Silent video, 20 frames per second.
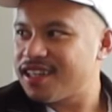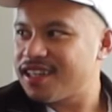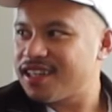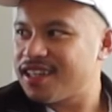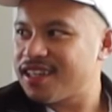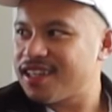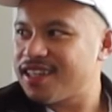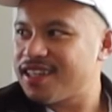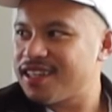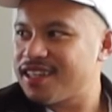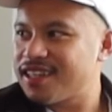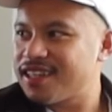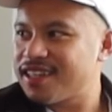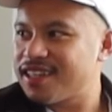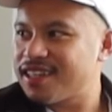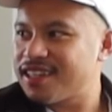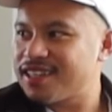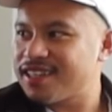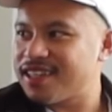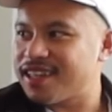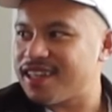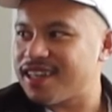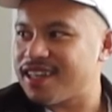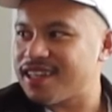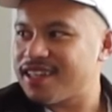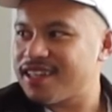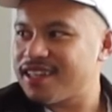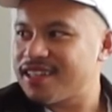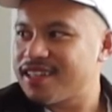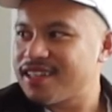
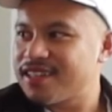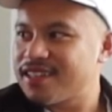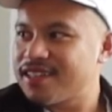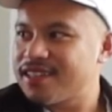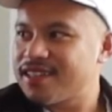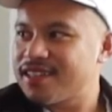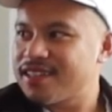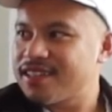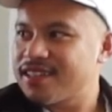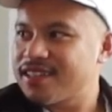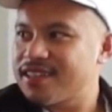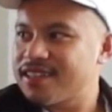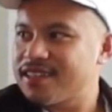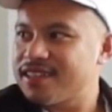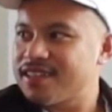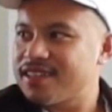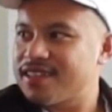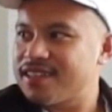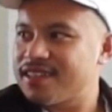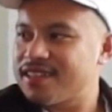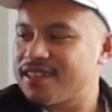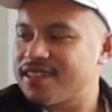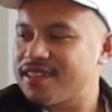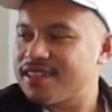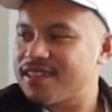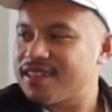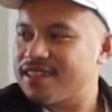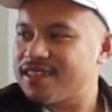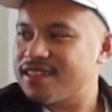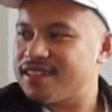
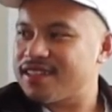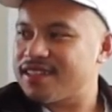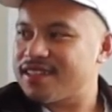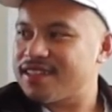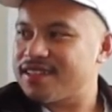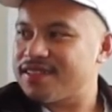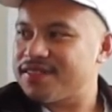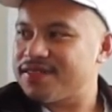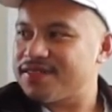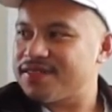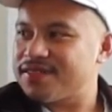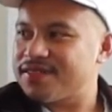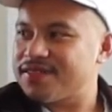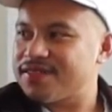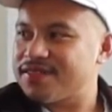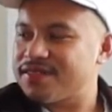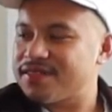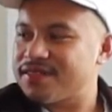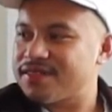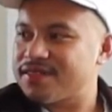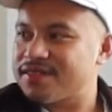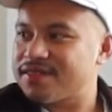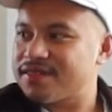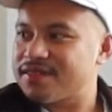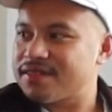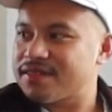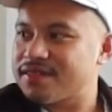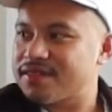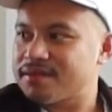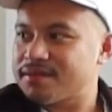
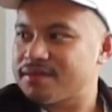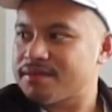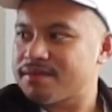(not speaking)